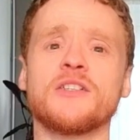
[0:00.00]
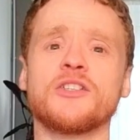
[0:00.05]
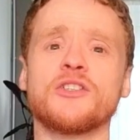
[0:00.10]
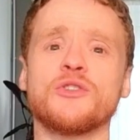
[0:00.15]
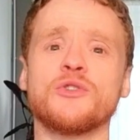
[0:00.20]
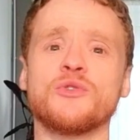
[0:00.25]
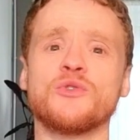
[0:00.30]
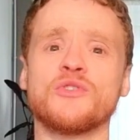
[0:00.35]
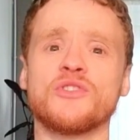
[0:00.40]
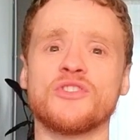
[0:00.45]

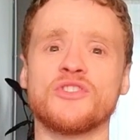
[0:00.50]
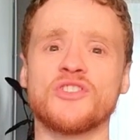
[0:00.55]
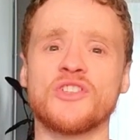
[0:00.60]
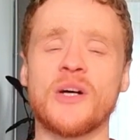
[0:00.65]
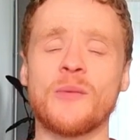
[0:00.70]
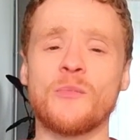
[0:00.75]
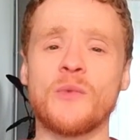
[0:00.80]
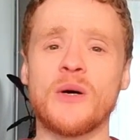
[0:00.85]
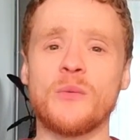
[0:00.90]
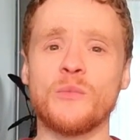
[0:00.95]
issues to
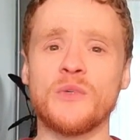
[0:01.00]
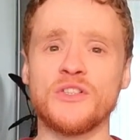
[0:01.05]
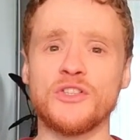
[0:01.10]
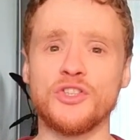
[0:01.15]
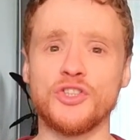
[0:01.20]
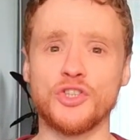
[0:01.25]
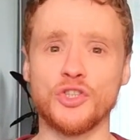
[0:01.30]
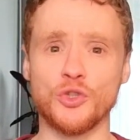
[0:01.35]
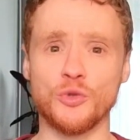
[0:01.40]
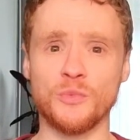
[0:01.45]
someone
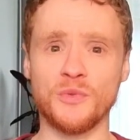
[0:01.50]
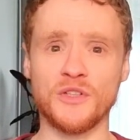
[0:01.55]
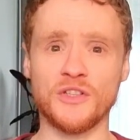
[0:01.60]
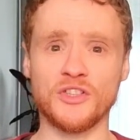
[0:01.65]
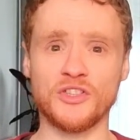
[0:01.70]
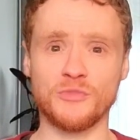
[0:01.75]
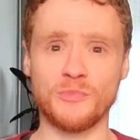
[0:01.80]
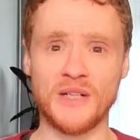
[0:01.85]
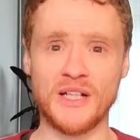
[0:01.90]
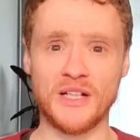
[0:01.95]
with
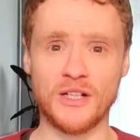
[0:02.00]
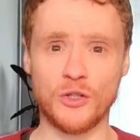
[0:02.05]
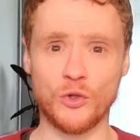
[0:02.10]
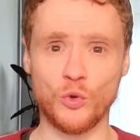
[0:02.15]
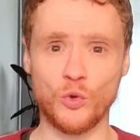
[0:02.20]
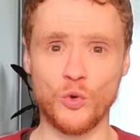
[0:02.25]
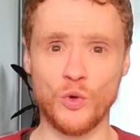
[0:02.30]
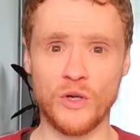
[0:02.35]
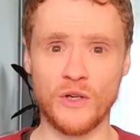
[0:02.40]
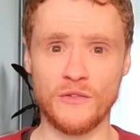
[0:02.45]
dubious
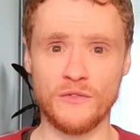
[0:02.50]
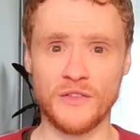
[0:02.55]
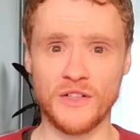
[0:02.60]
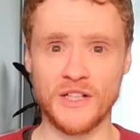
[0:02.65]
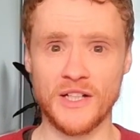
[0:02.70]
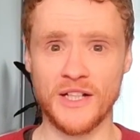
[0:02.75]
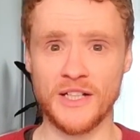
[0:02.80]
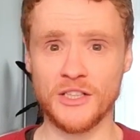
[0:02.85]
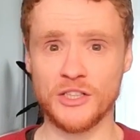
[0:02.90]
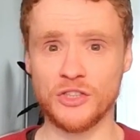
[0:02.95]
medical
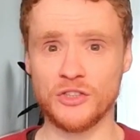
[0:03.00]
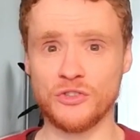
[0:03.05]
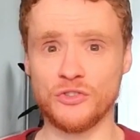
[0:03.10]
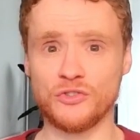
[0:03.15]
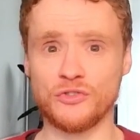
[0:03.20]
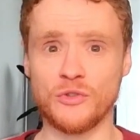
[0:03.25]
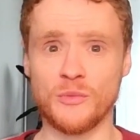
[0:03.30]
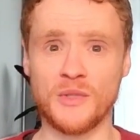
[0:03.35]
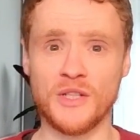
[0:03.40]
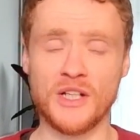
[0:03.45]

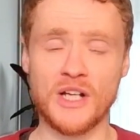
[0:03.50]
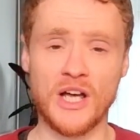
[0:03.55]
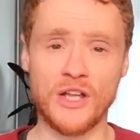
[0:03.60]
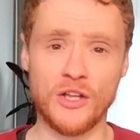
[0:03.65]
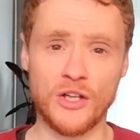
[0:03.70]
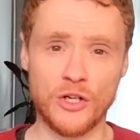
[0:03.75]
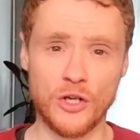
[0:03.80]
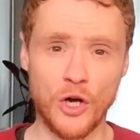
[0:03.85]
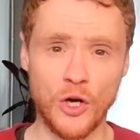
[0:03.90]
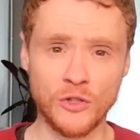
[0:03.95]
qualifications from
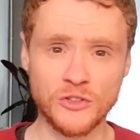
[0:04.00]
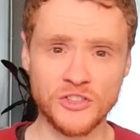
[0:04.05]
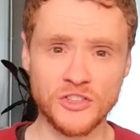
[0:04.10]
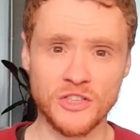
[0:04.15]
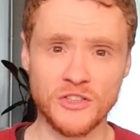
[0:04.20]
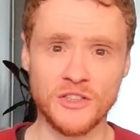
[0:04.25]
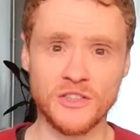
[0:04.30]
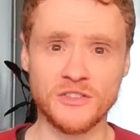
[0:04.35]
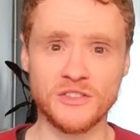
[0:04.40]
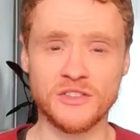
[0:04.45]
another
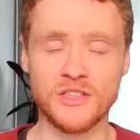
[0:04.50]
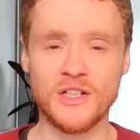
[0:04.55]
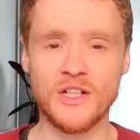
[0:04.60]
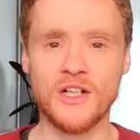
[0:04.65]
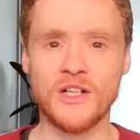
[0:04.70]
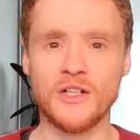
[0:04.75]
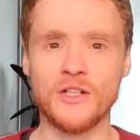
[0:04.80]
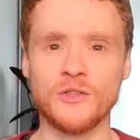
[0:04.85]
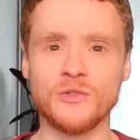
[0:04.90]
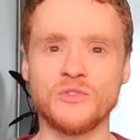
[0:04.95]
continent
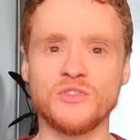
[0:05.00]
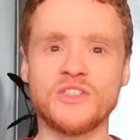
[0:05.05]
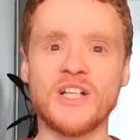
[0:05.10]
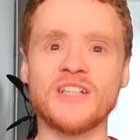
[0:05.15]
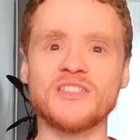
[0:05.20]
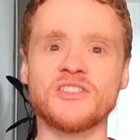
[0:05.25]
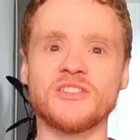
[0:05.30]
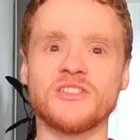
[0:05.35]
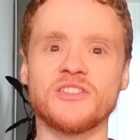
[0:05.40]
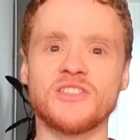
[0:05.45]
who
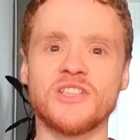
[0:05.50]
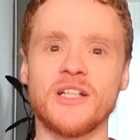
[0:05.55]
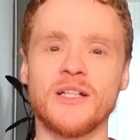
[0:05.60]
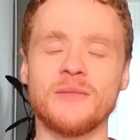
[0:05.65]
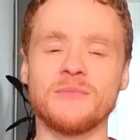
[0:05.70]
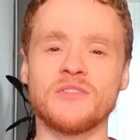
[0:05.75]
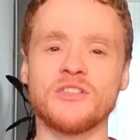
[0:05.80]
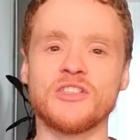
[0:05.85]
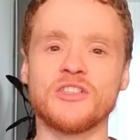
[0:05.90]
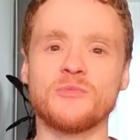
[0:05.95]
doesn't
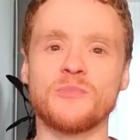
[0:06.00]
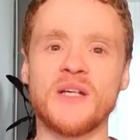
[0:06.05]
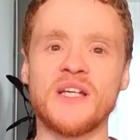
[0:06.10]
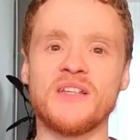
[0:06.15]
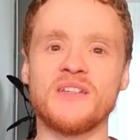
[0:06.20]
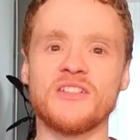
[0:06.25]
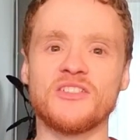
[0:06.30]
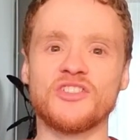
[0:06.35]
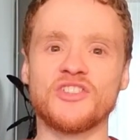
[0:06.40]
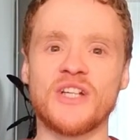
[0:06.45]
seem to
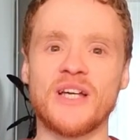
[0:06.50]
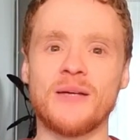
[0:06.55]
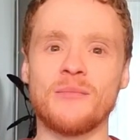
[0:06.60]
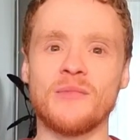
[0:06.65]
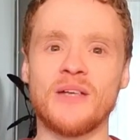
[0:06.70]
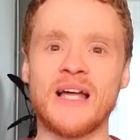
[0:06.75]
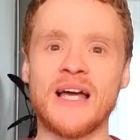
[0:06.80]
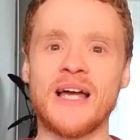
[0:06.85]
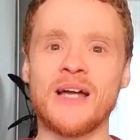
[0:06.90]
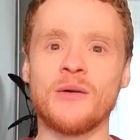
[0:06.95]
speak the
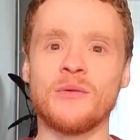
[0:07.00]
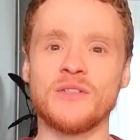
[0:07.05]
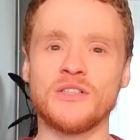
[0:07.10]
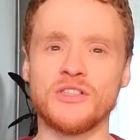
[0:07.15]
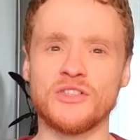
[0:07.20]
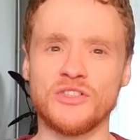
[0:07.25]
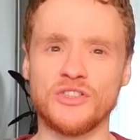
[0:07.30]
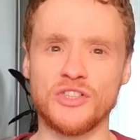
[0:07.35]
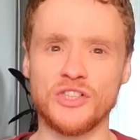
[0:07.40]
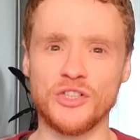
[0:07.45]
same
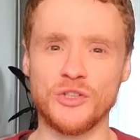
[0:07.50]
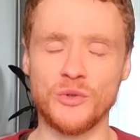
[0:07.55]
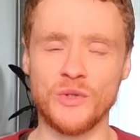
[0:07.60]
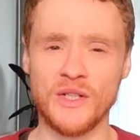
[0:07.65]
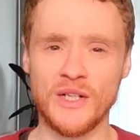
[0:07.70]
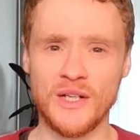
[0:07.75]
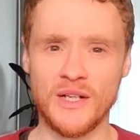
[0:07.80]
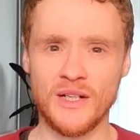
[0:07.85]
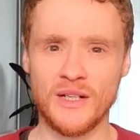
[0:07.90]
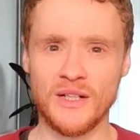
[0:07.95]
language as
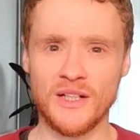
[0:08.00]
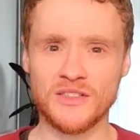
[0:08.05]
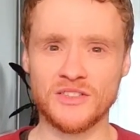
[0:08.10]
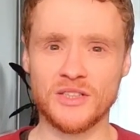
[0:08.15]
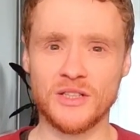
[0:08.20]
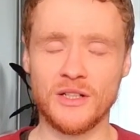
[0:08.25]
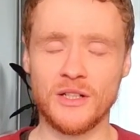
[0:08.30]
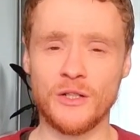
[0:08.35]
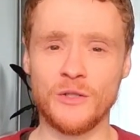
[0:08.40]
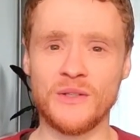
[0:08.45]
you,
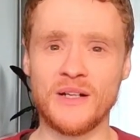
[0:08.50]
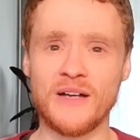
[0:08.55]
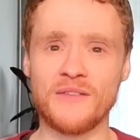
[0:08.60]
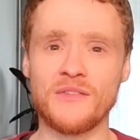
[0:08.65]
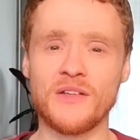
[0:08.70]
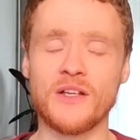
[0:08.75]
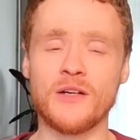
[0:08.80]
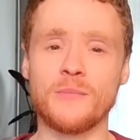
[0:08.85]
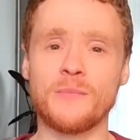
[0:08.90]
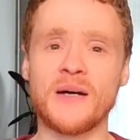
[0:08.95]
let alone
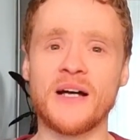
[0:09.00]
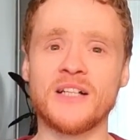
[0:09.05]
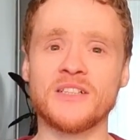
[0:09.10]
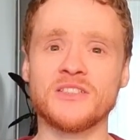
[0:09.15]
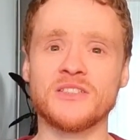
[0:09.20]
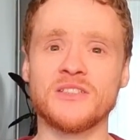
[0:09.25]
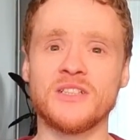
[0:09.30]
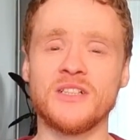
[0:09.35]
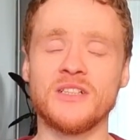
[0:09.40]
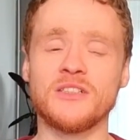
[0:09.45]
have the
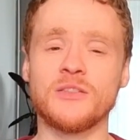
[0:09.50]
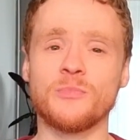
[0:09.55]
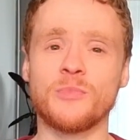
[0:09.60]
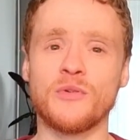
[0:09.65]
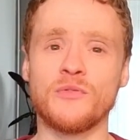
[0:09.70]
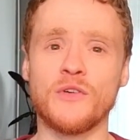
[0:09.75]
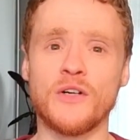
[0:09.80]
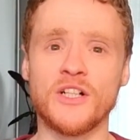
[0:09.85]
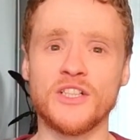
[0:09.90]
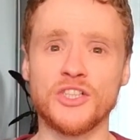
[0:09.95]
capacity to
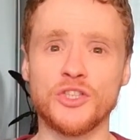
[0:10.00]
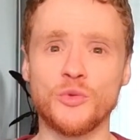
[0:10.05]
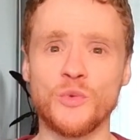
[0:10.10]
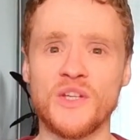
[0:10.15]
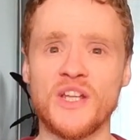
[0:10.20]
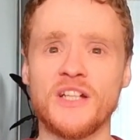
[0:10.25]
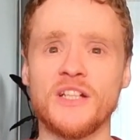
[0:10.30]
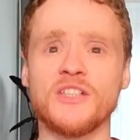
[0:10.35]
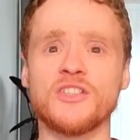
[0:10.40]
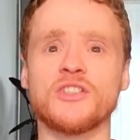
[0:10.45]
provide you
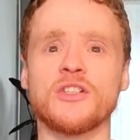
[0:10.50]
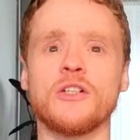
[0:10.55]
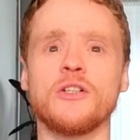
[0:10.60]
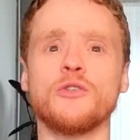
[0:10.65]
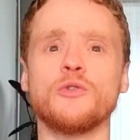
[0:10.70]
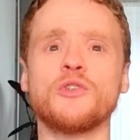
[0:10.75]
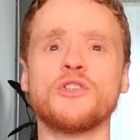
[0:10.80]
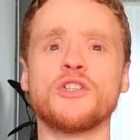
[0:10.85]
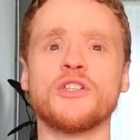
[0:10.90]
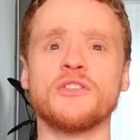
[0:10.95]
with any
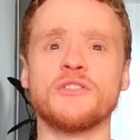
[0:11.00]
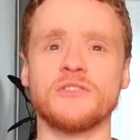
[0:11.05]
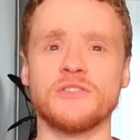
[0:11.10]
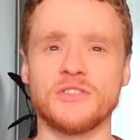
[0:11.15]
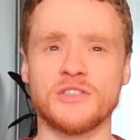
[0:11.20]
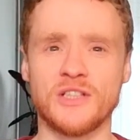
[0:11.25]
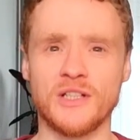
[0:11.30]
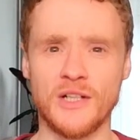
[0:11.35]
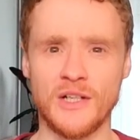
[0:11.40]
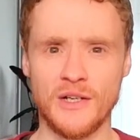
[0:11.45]

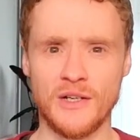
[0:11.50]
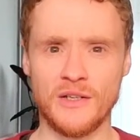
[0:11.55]
solutions.